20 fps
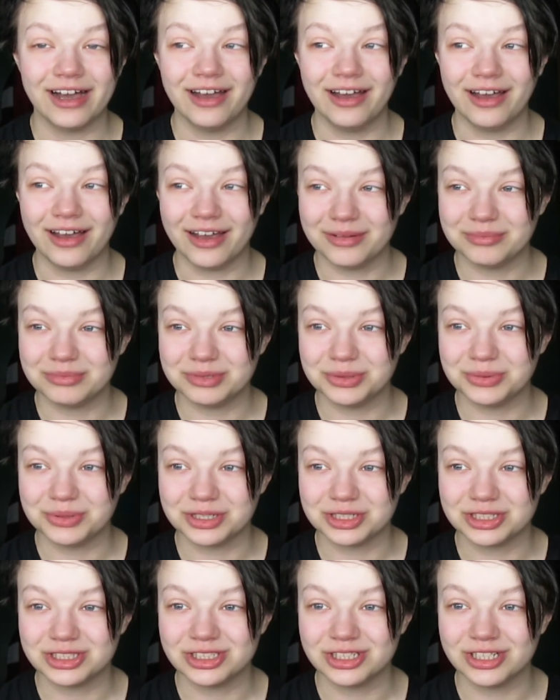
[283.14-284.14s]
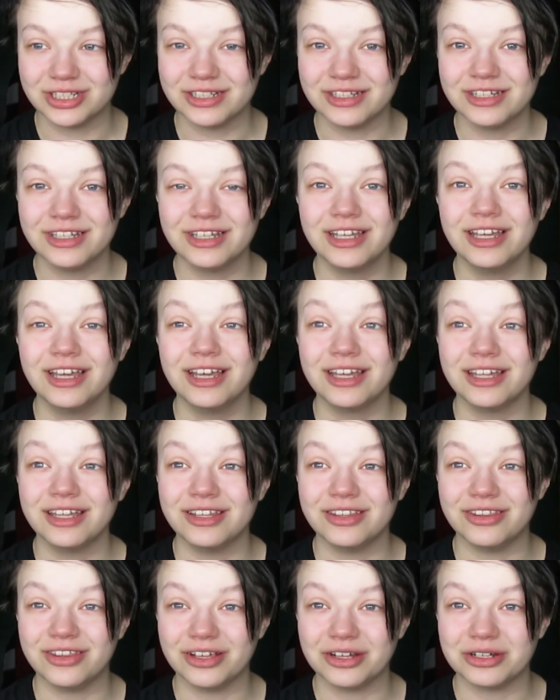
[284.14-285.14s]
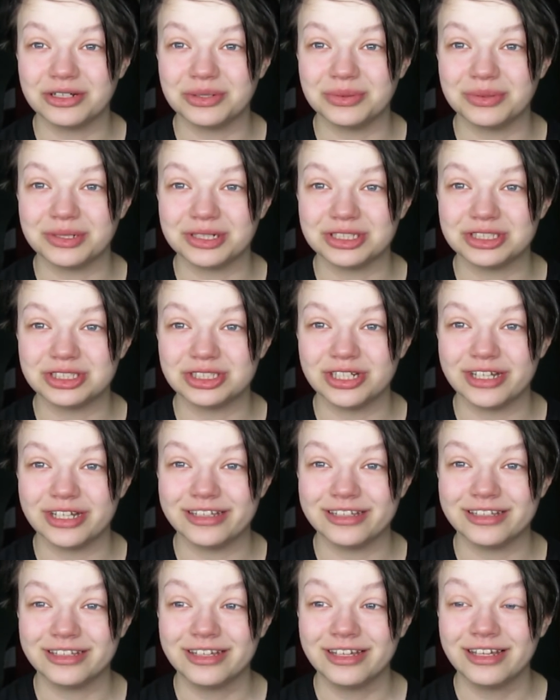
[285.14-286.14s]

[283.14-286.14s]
I'm doing shit, they're doing shit.